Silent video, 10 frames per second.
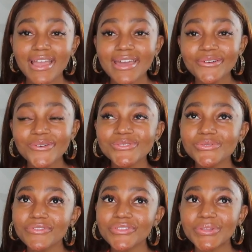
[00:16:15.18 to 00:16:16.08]
And also,
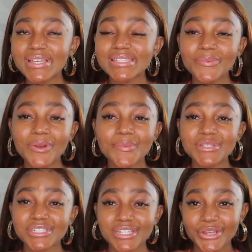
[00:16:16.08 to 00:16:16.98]
even though I said I'm going to
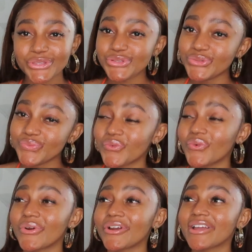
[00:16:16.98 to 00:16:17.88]
mention like two
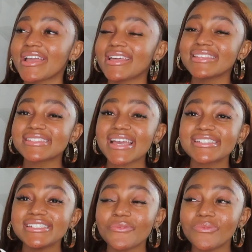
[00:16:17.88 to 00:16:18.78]
more, there's
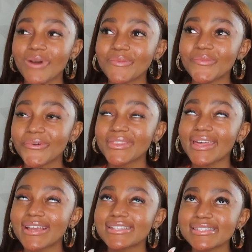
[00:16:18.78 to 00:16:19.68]
actually one more that
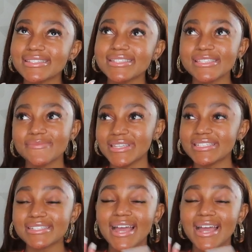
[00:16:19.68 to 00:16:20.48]
I just need to mention.